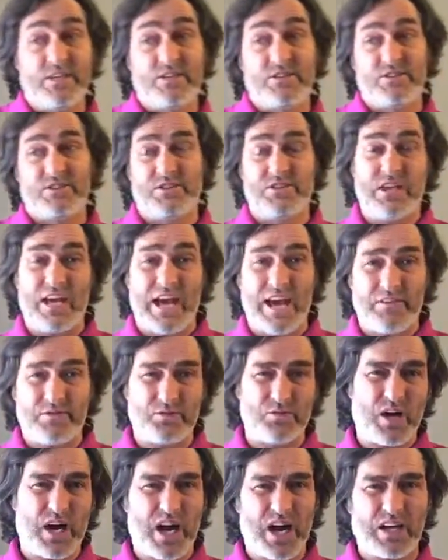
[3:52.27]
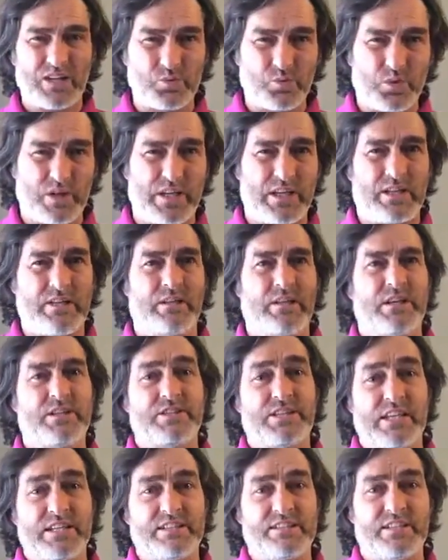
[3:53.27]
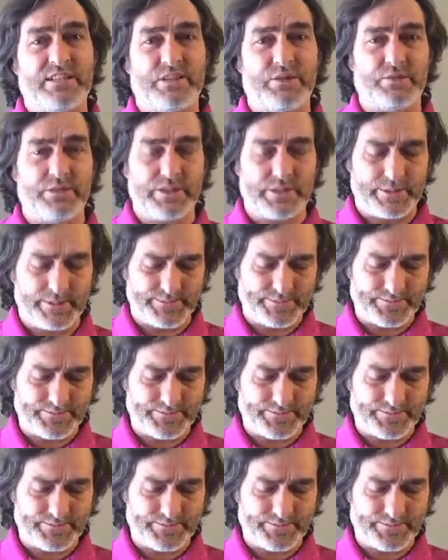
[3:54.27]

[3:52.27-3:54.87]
So you have to hardwire adjusting to it.